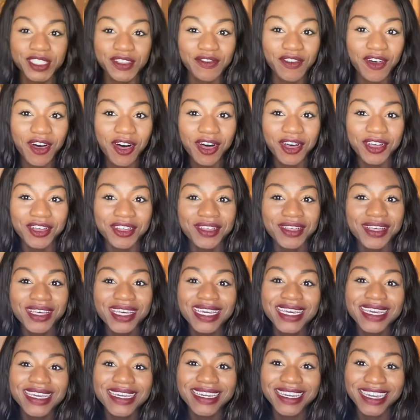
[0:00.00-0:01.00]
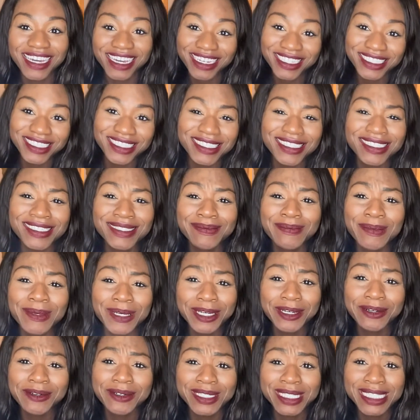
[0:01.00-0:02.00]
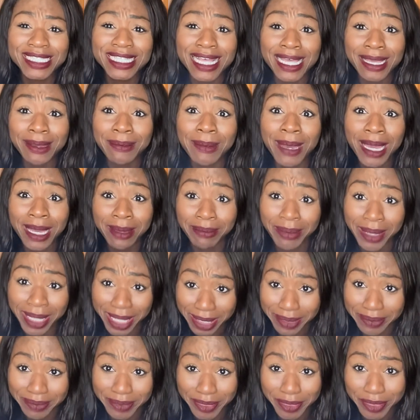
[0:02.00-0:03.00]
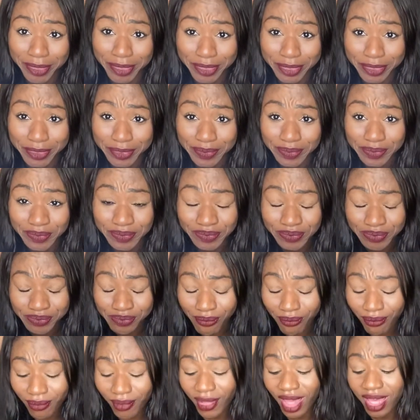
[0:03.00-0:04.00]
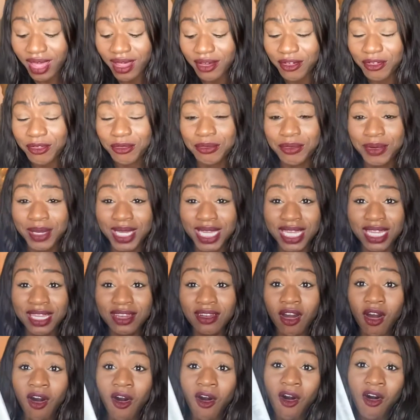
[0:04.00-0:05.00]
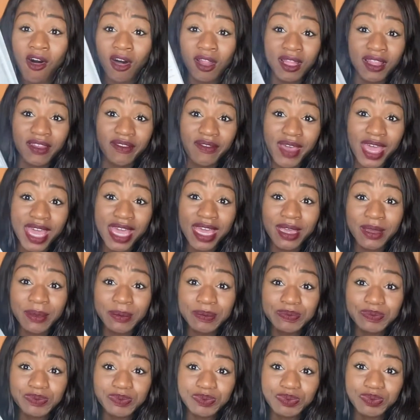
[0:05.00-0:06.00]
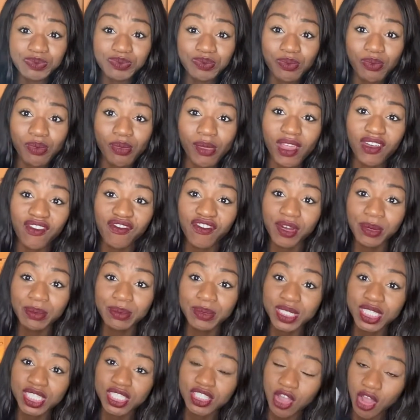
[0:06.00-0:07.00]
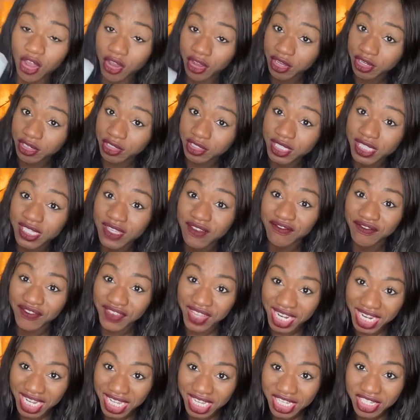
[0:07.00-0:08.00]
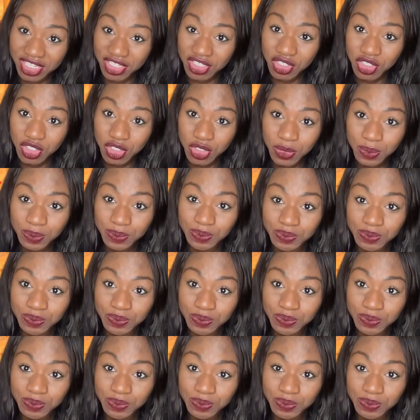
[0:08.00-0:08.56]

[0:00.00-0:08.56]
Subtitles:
of all, guys, this book was like my Bible. Read all of it from start to finish.